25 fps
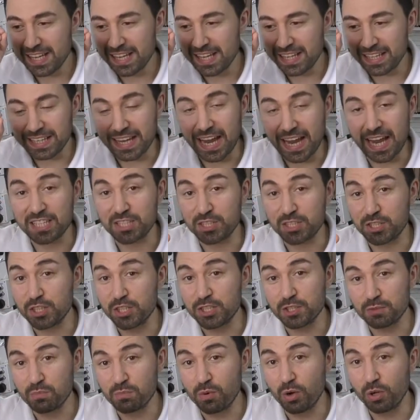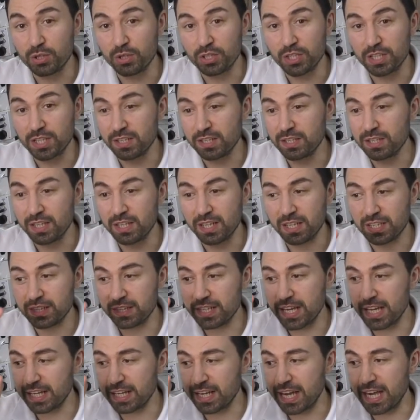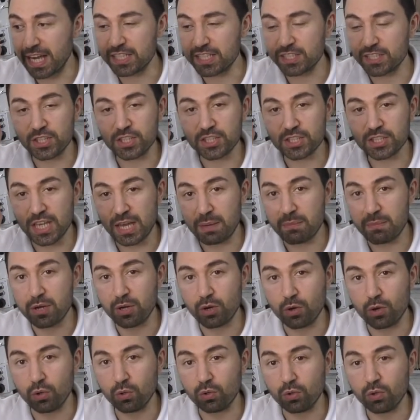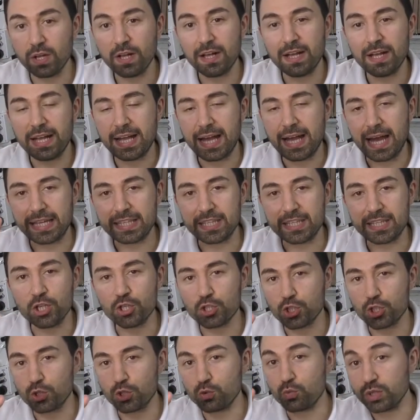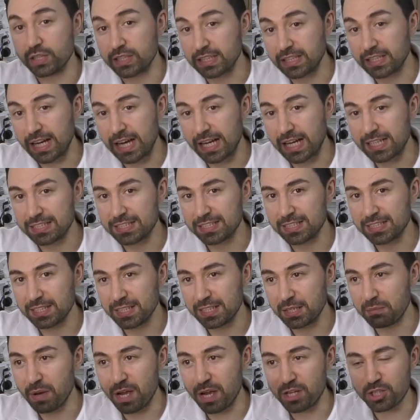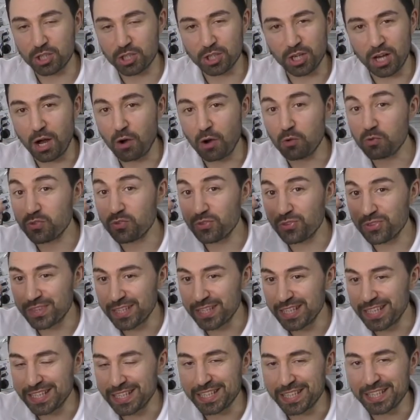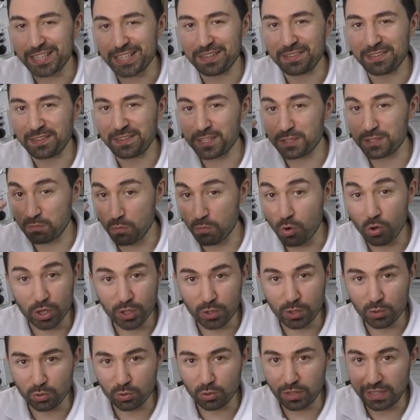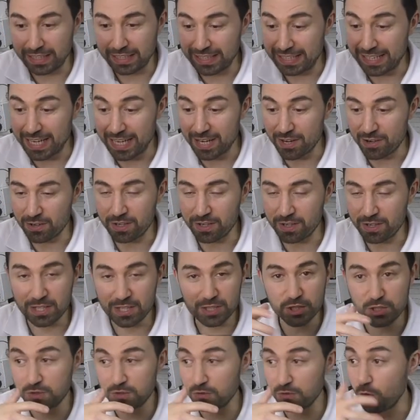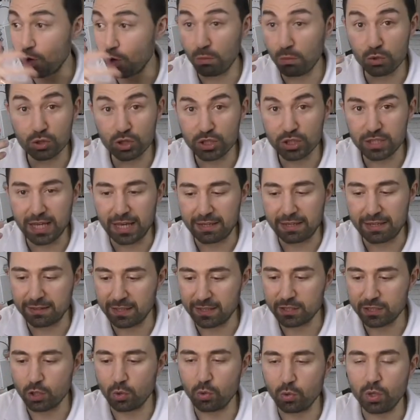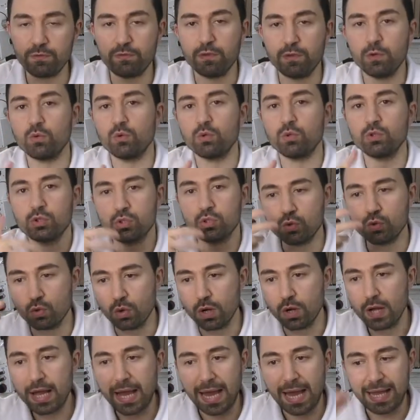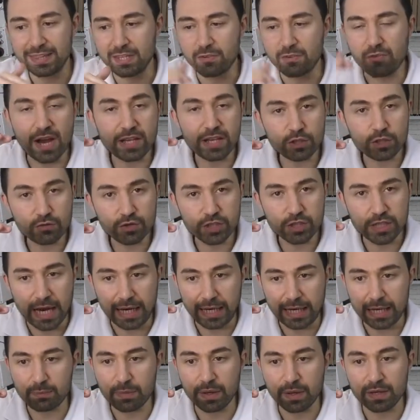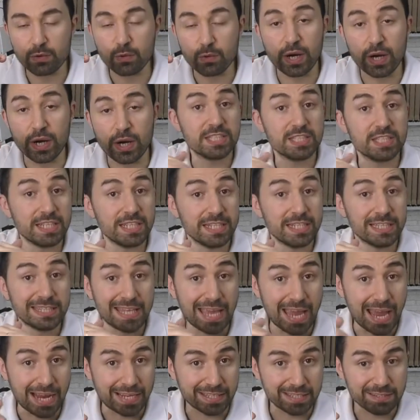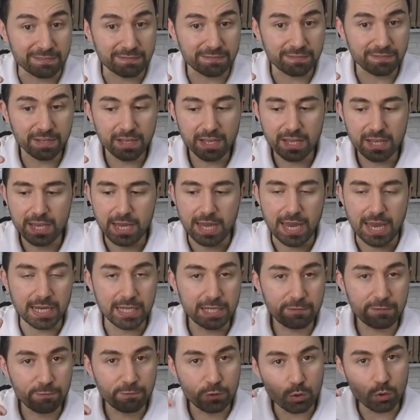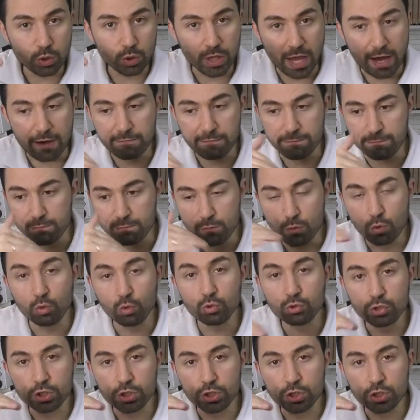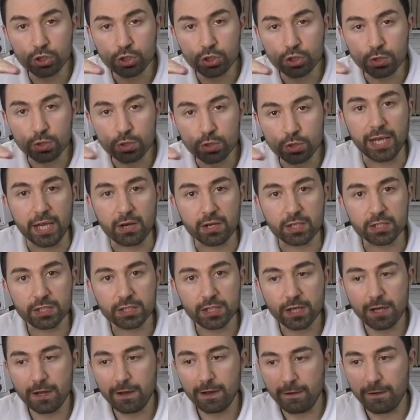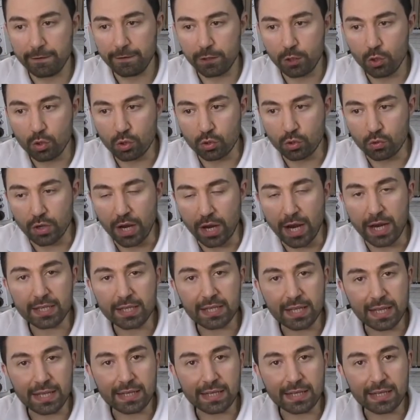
gets this bonding, that gets this chemical adhesion with glass. Imagine how thin this molecule layer, it's almost nothing. So if you will do, and the rest of silane, by the way, is inactive. And if you will have multiple layers, you create